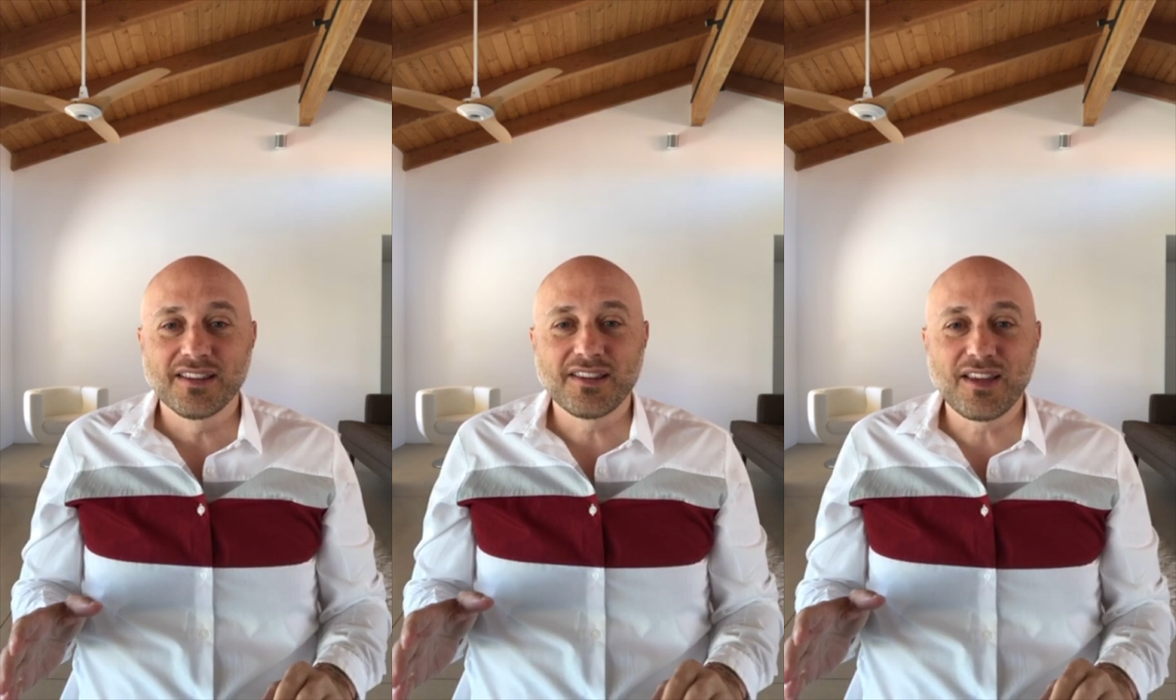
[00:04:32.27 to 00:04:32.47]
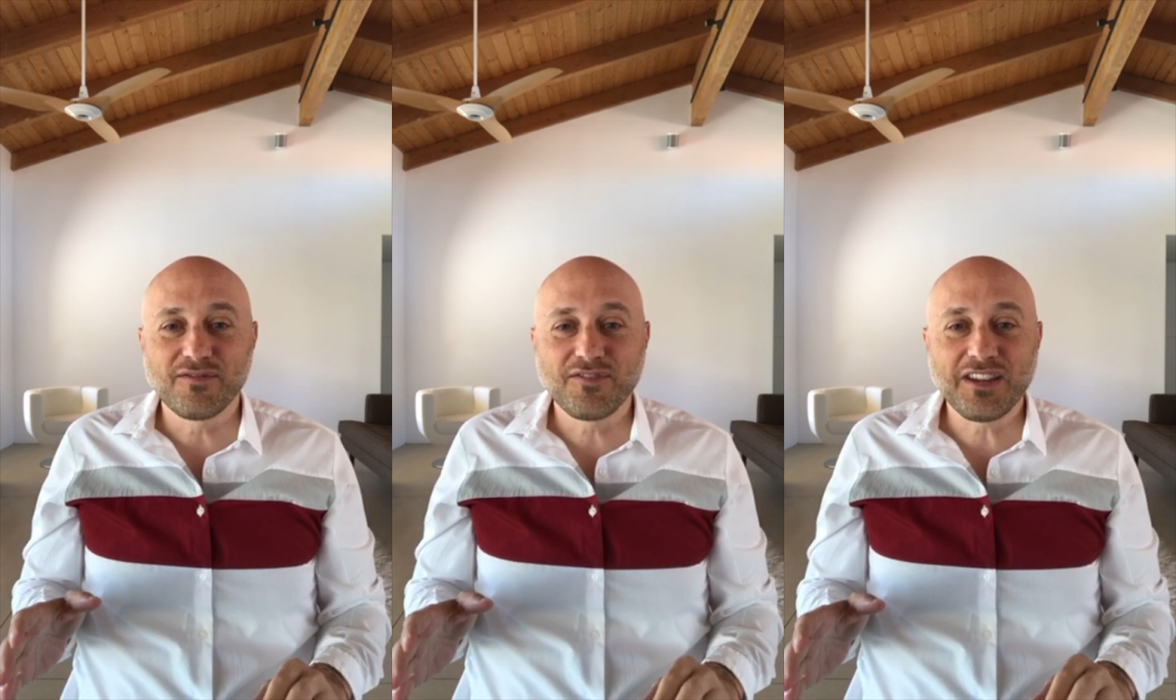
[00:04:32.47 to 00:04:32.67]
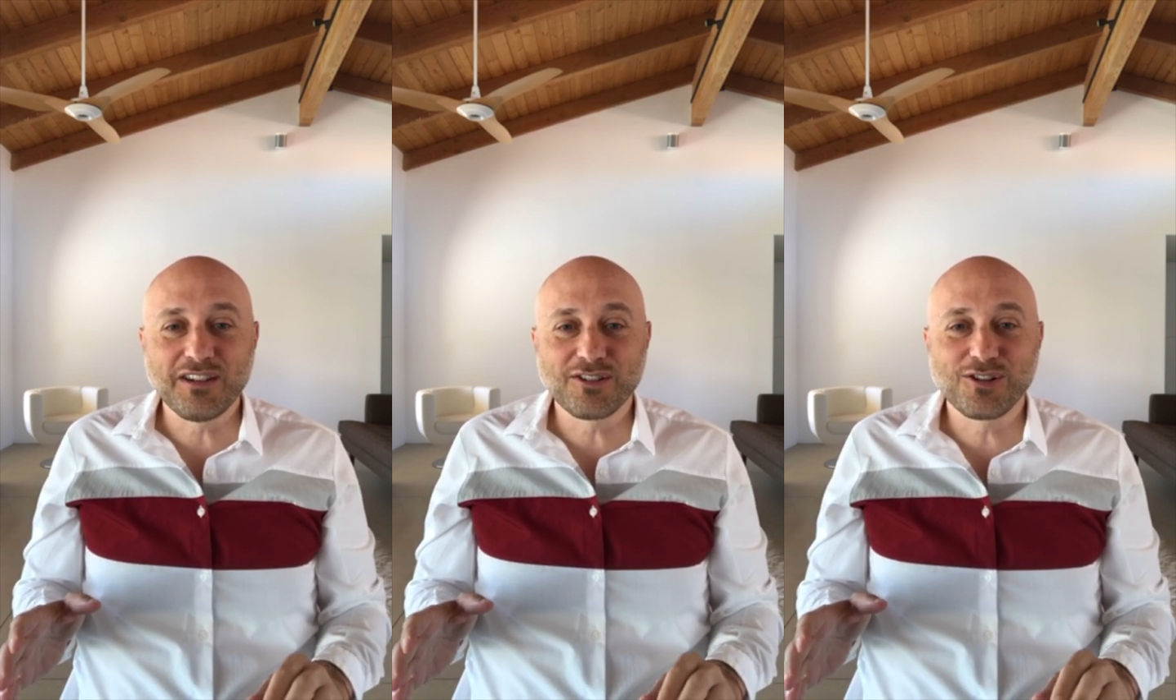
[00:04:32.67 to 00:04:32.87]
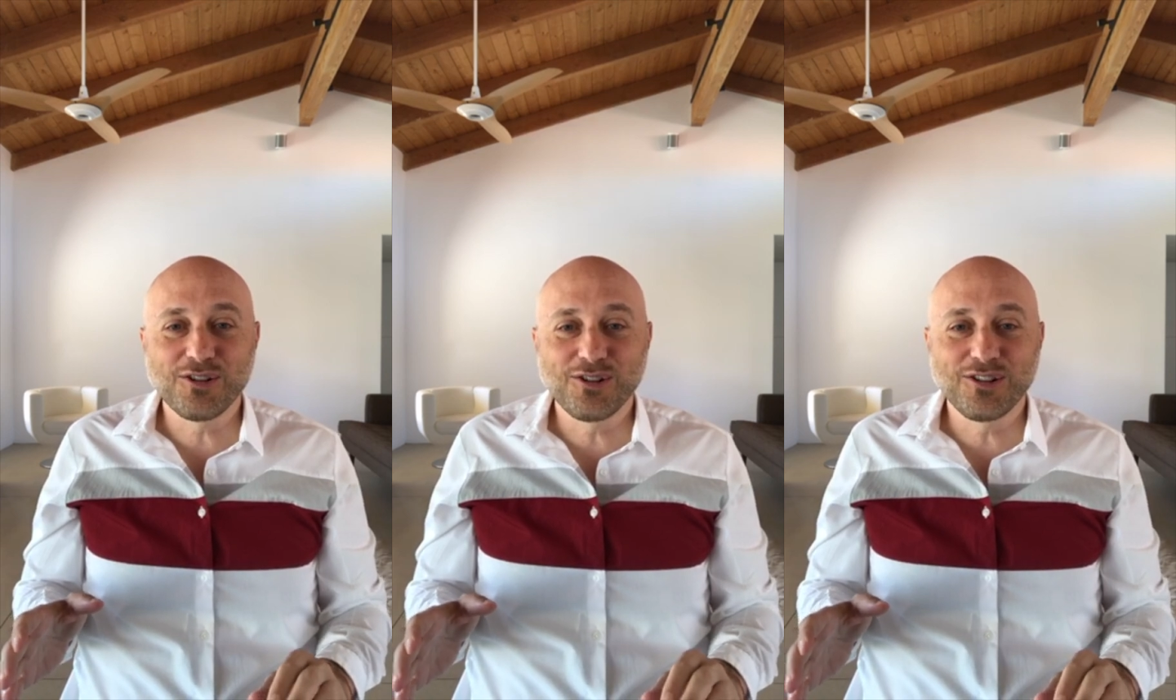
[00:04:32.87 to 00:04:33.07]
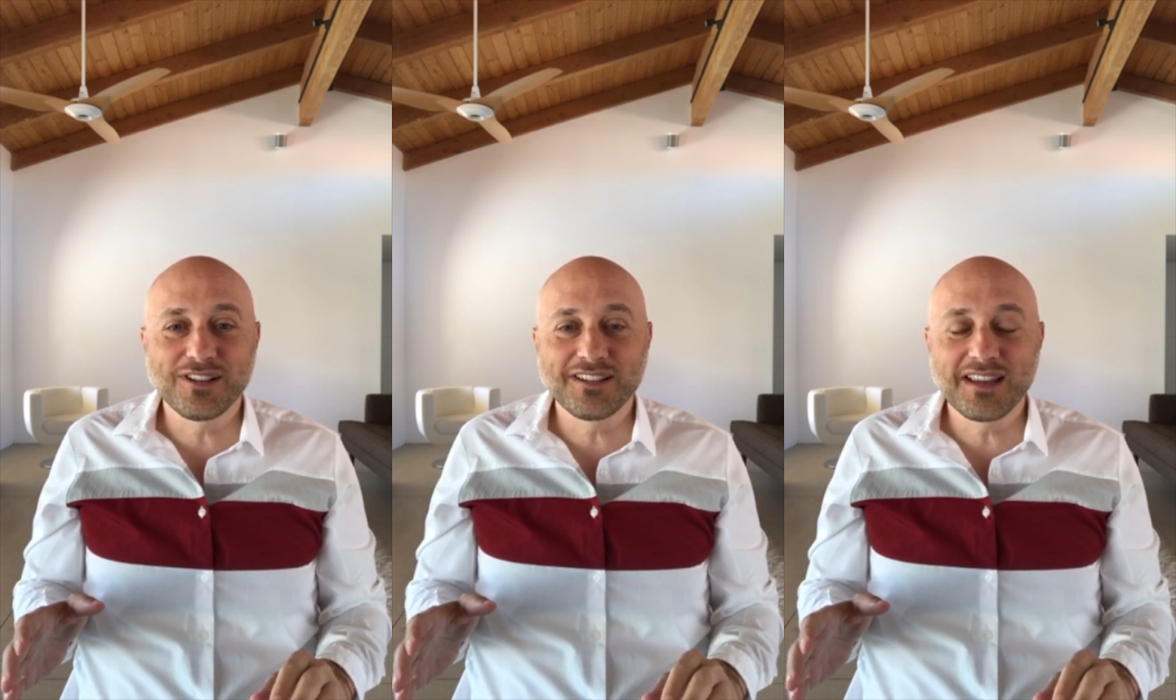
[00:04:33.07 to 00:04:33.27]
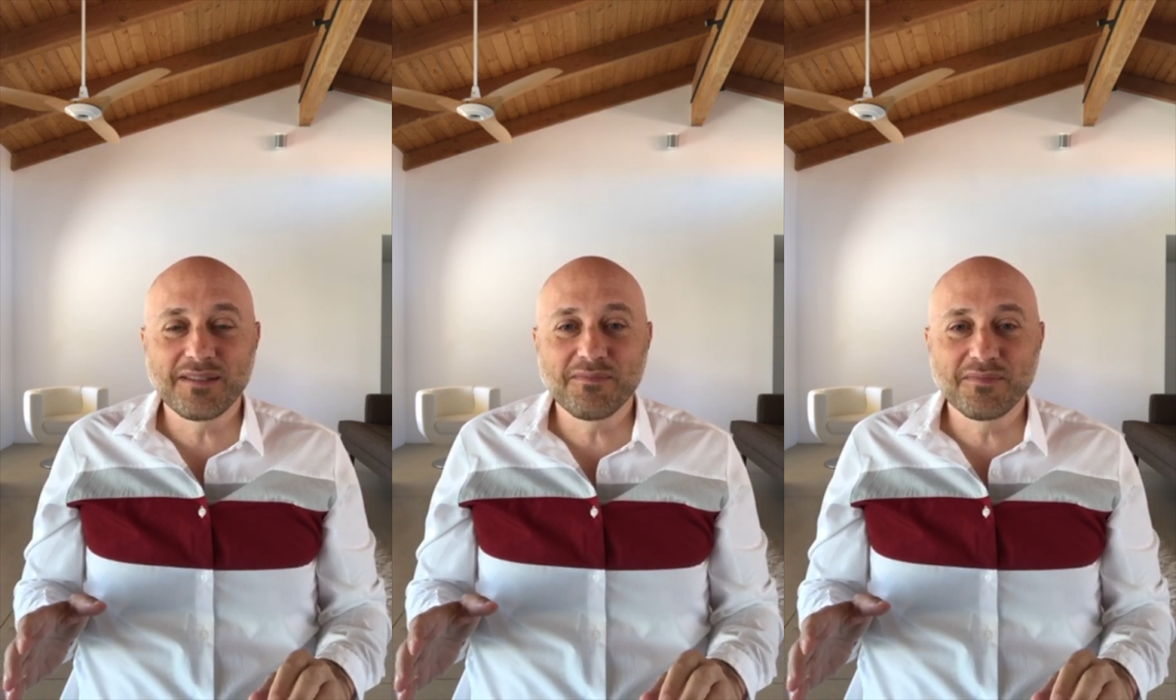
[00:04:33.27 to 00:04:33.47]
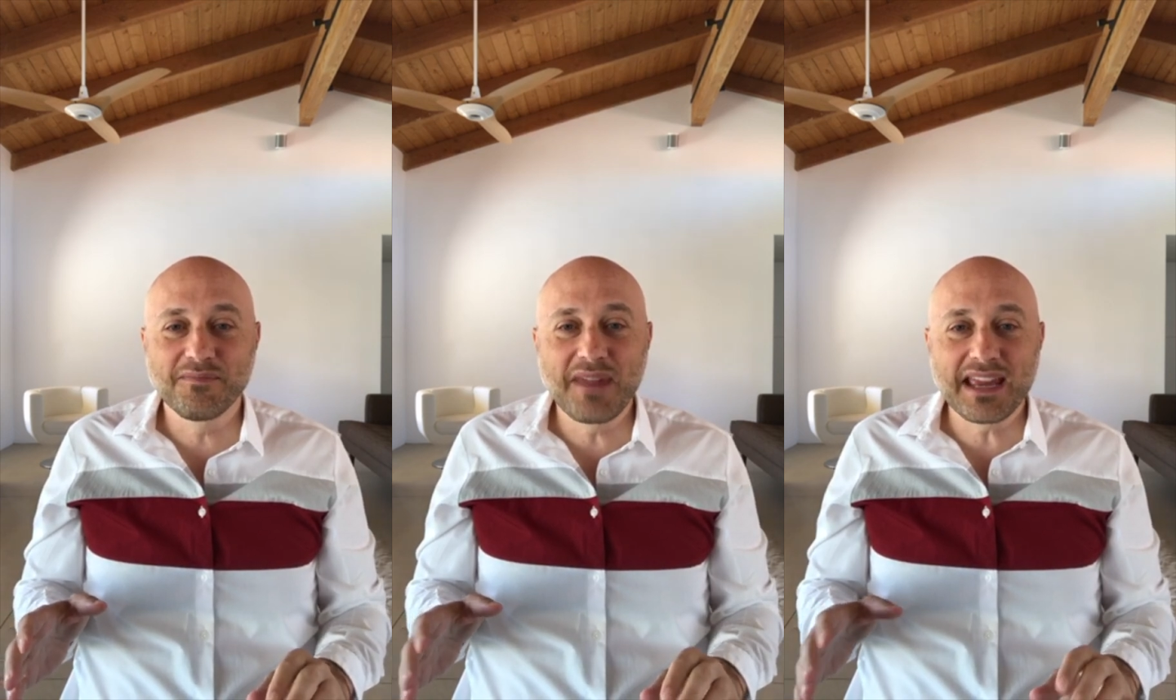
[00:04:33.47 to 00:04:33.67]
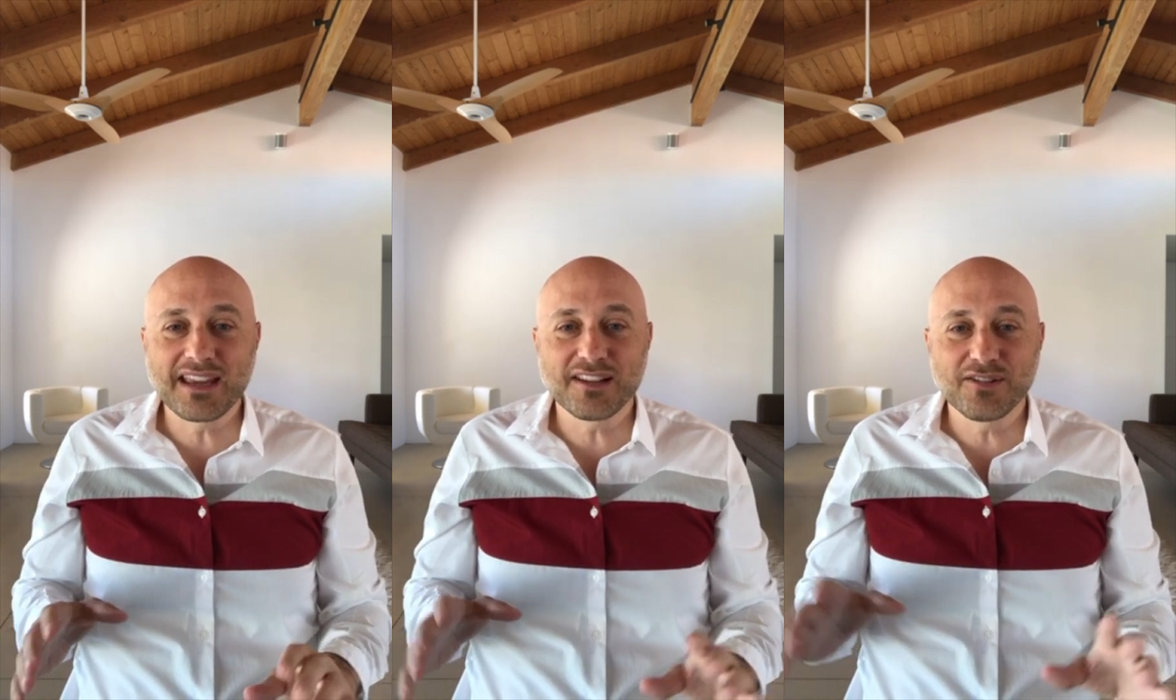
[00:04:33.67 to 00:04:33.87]
vehicle and
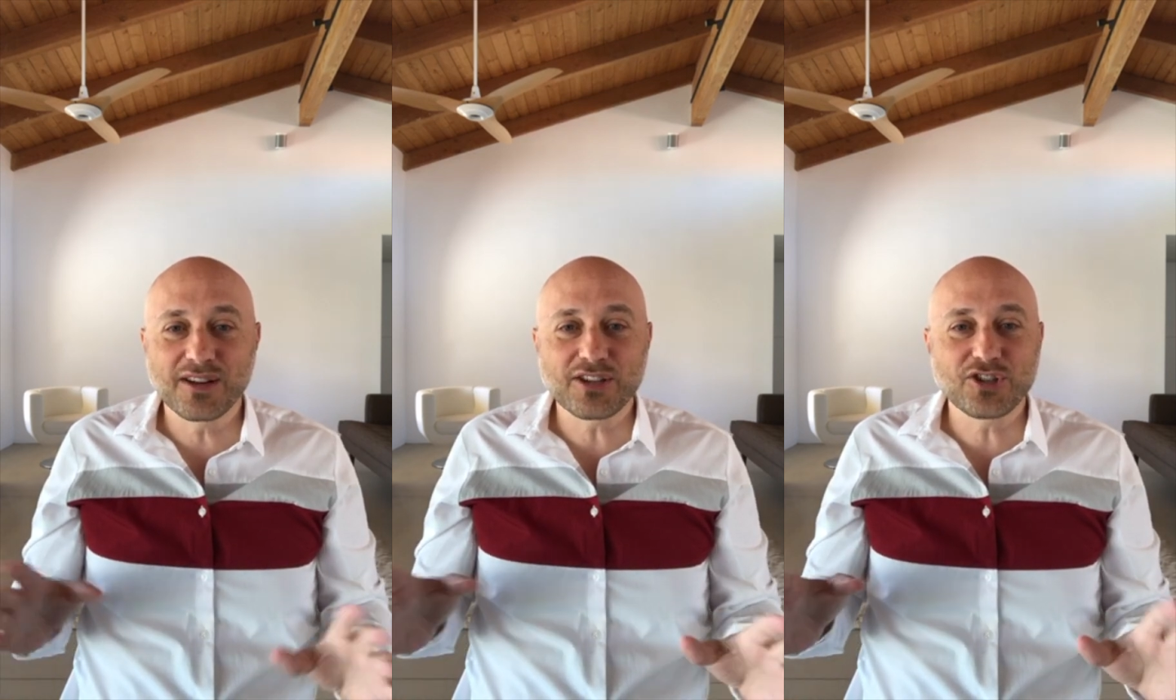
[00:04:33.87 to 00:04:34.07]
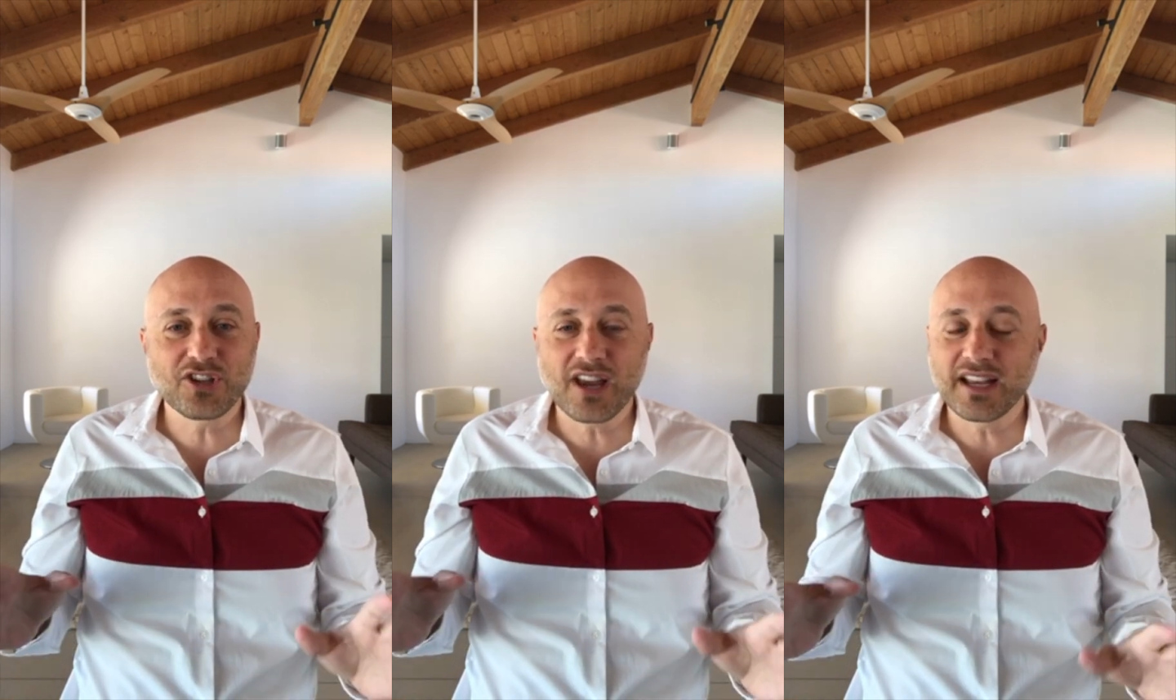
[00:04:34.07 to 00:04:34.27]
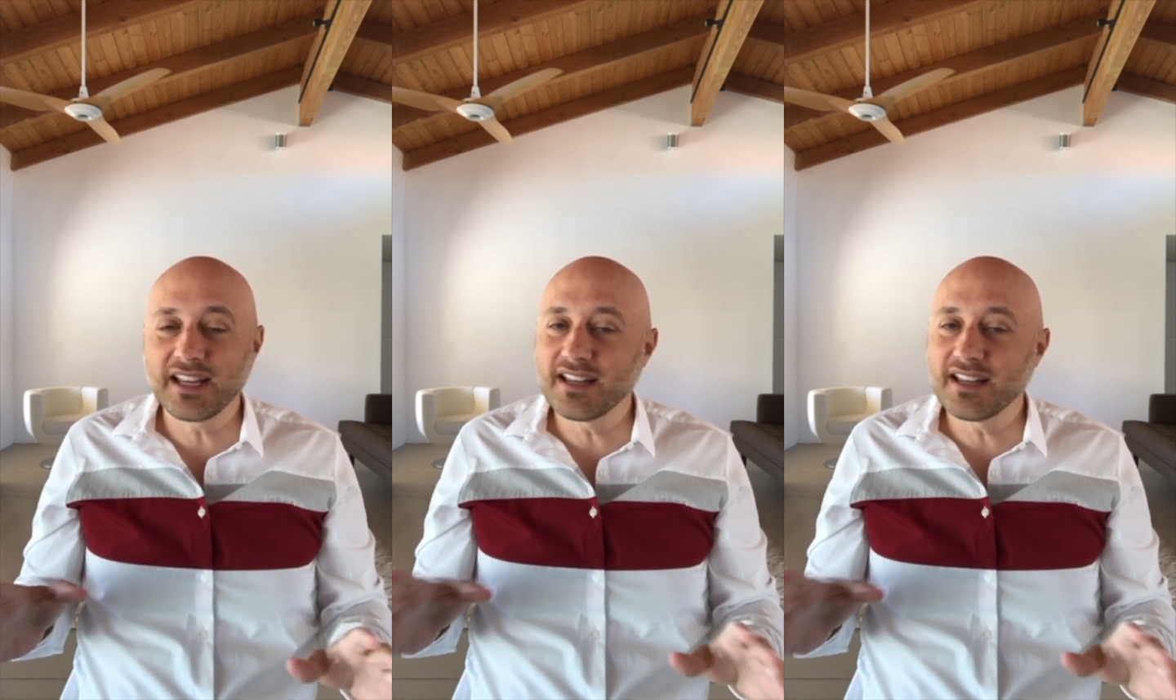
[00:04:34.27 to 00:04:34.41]
make it look as shiny.